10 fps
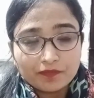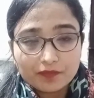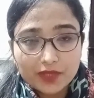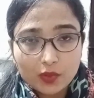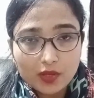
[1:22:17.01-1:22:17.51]

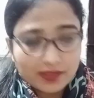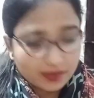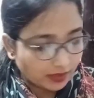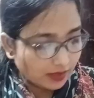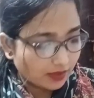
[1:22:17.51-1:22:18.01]
because
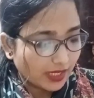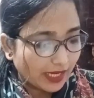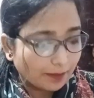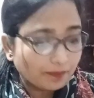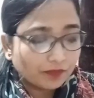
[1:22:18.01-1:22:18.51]
this
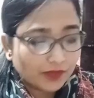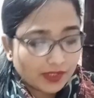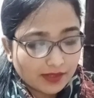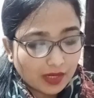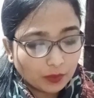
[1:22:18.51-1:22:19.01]
time the
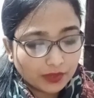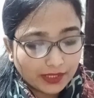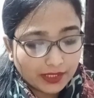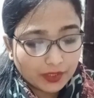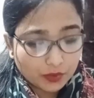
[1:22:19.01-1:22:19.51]
sound
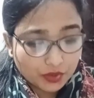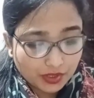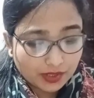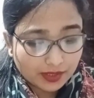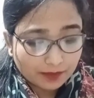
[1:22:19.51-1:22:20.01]
that he could
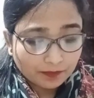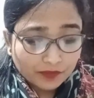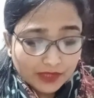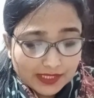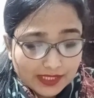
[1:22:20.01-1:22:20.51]
hear
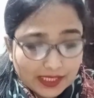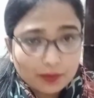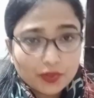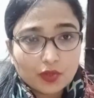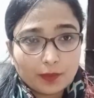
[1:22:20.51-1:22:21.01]

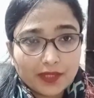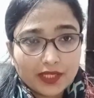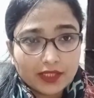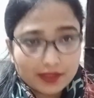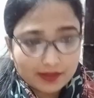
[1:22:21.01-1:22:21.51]
seemed to
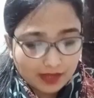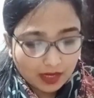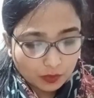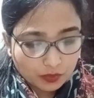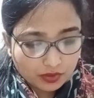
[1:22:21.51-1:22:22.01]
be the
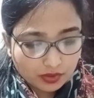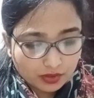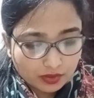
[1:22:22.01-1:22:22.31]
sound